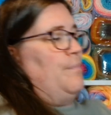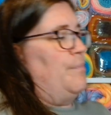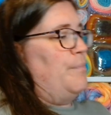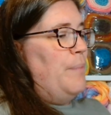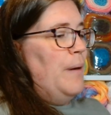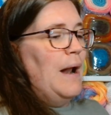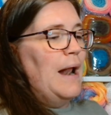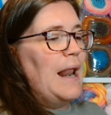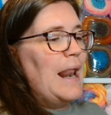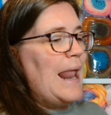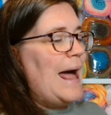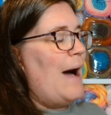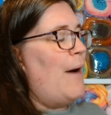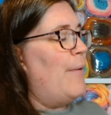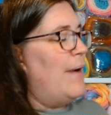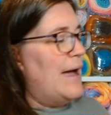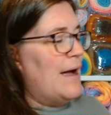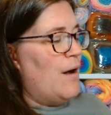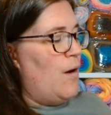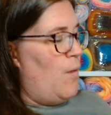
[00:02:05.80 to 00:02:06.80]

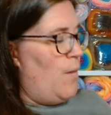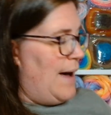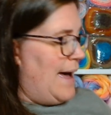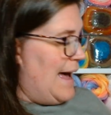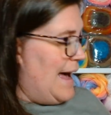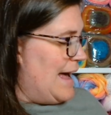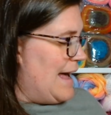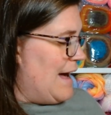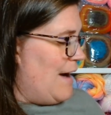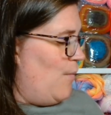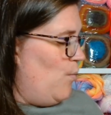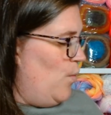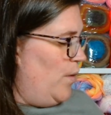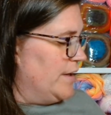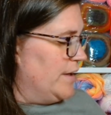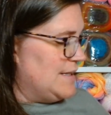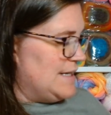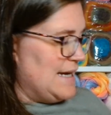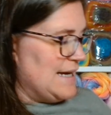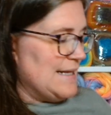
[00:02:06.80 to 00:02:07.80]
ploughing away and
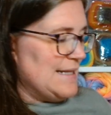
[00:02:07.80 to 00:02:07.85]
wanting